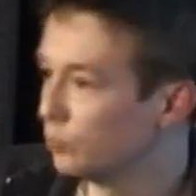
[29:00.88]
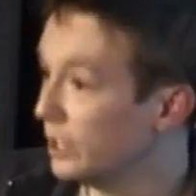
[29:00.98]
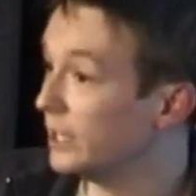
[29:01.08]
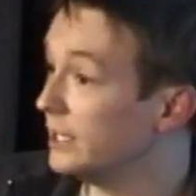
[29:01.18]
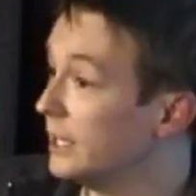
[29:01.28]

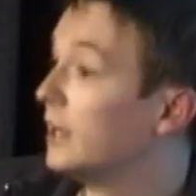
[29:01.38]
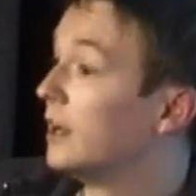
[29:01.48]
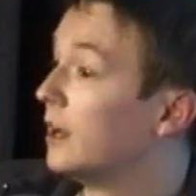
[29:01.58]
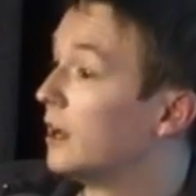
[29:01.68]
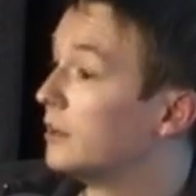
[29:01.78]
really
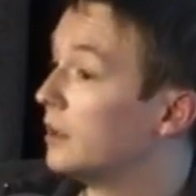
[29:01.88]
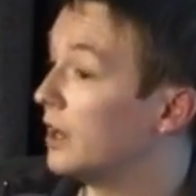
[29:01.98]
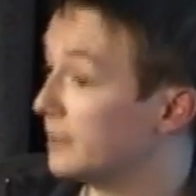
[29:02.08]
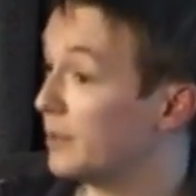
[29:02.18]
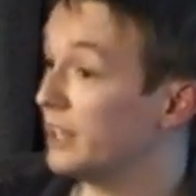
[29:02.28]

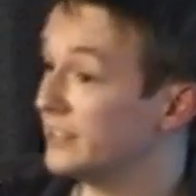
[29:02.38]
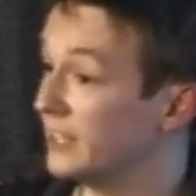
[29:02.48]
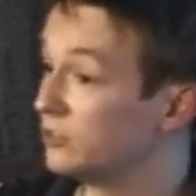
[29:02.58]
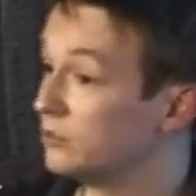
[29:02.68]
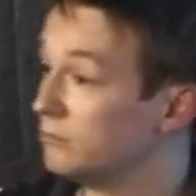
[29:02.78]
a templating
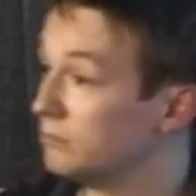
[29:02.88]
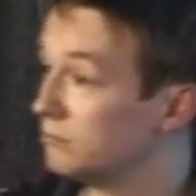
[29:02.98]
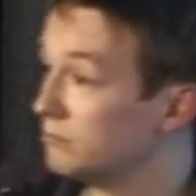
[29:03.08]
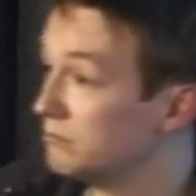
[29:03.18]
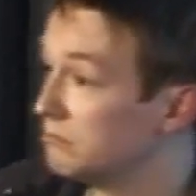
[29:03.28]
engine
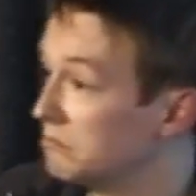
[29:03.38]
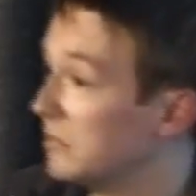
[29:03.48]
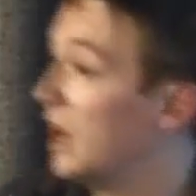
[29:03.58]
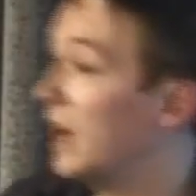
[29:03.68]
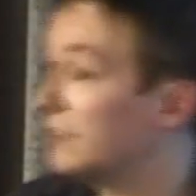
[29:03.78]

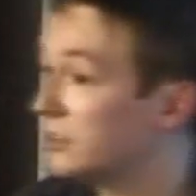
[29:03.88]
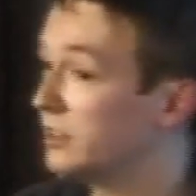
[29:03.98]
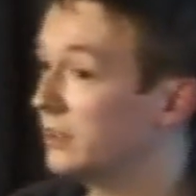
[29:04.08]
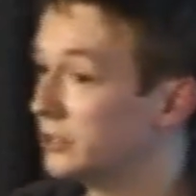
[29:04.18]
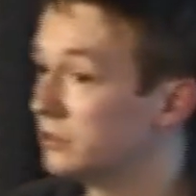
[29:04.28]
as a
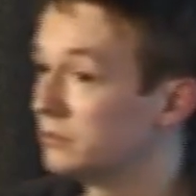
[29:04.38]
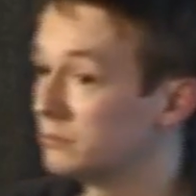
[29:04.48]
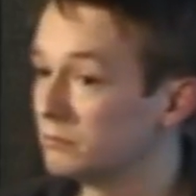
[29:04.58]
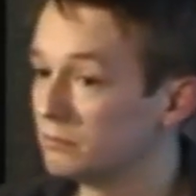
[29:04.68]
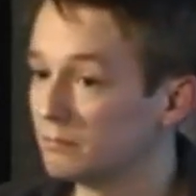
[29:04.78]
service.
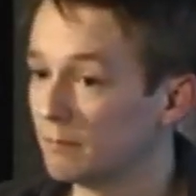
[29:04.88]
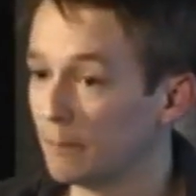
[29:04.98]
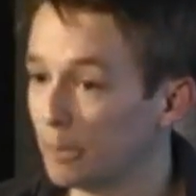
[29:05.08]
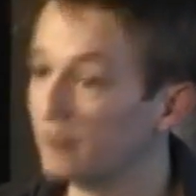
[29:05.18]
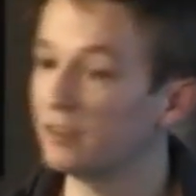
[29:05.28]

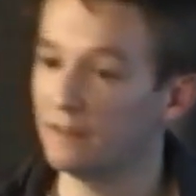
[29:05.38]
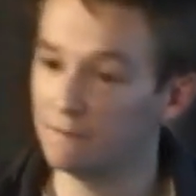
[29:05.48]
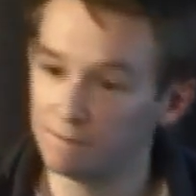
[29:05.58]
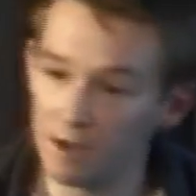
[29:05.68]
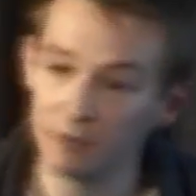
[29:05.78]
It's a
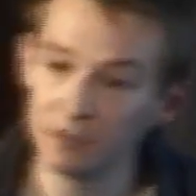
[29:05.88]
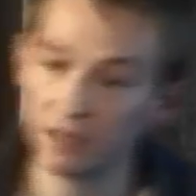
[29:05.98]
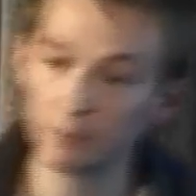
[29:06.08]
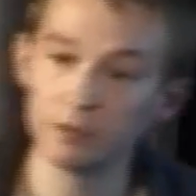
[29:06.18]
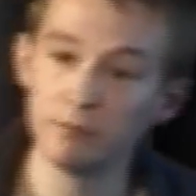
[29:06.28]
very
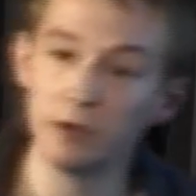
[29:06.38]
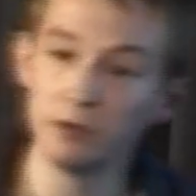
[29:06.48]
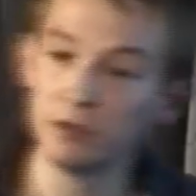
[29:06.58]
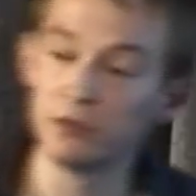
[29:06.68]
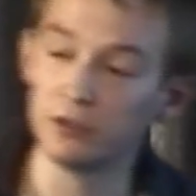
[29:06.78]
dumb
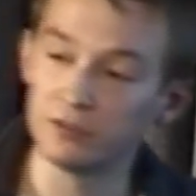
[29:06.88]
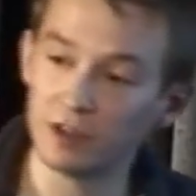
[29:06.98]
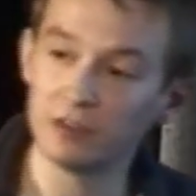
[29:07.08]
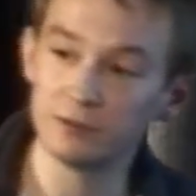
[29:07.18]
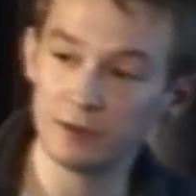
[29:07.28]
component that
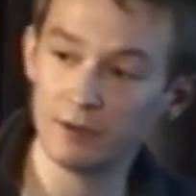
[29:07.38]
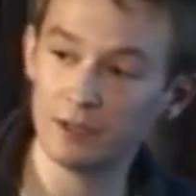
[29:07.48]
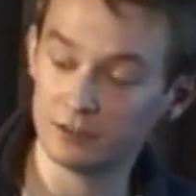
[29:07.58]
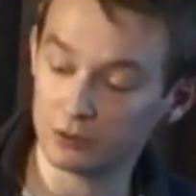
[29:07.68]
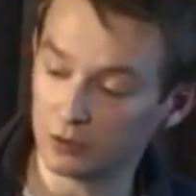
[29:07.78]
does very
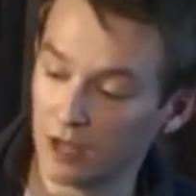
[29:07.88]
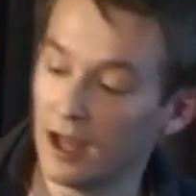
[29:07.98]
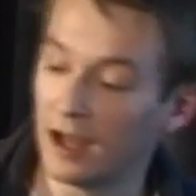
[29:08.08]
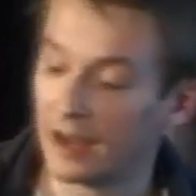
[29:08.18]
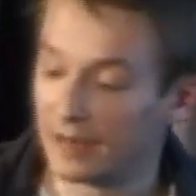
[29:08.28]
little.
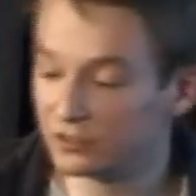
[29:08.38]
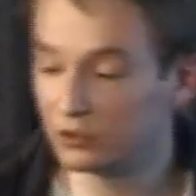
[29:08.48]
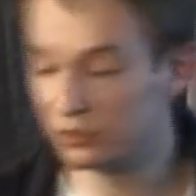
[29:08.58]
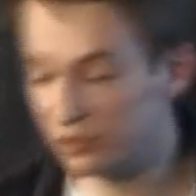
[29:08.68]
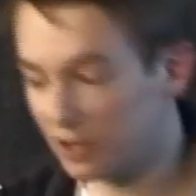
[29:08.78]
And as
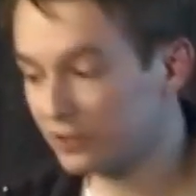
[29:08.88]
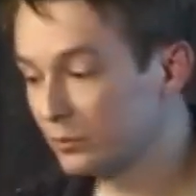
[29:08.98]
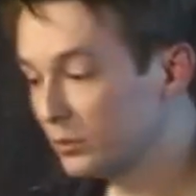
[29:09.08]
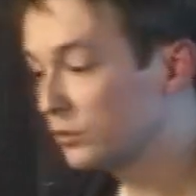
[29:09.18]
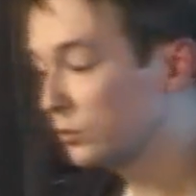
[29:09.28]
you start
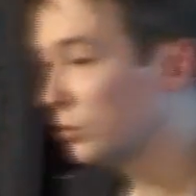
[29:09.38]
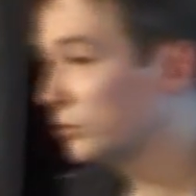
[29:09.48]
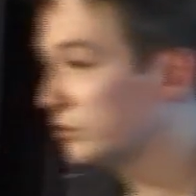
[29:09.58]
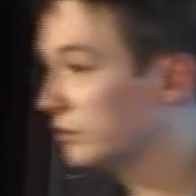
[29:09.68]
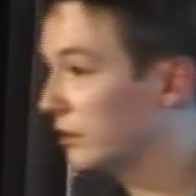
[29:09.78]
to move
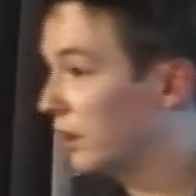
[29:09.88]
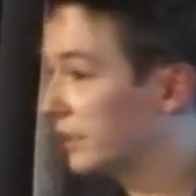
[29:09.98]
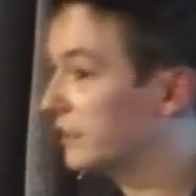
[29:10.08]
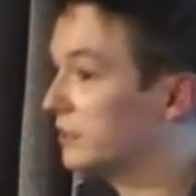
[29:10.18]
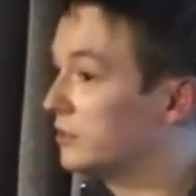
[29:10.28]
towards
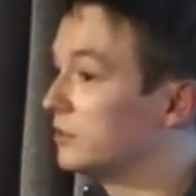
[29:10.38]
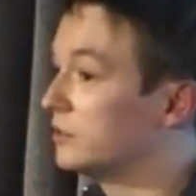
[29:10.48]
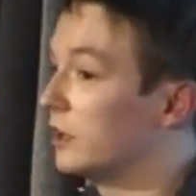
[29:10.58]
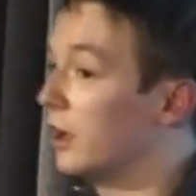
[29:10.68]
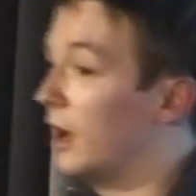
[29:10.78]

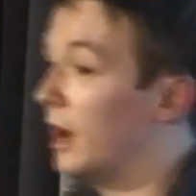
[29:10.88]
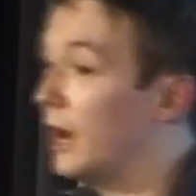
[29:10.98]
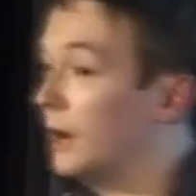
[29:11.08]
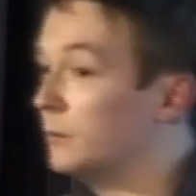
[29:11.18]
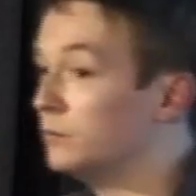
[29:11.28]
architectures
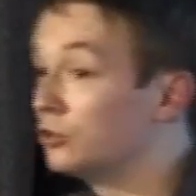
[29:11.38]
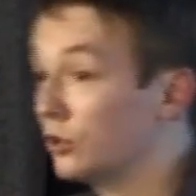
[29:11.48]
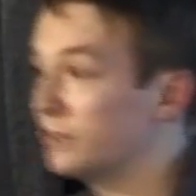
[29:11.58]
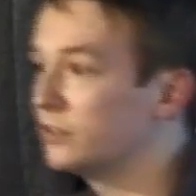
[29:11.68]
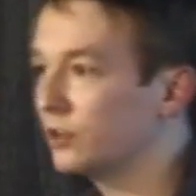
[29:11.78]

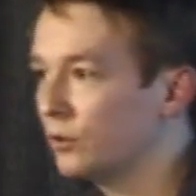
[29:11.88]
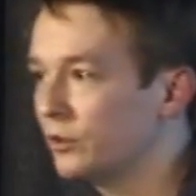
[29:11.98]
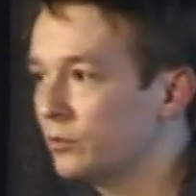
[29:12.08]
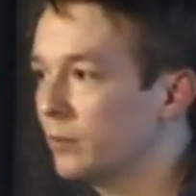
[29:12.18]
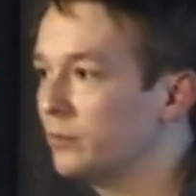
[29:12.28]
trying to solve
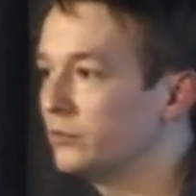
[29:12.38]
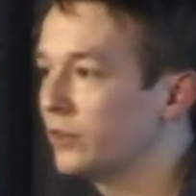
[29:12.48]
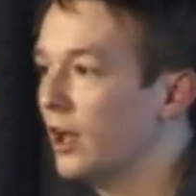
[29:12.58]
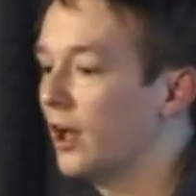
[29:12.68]
these problems,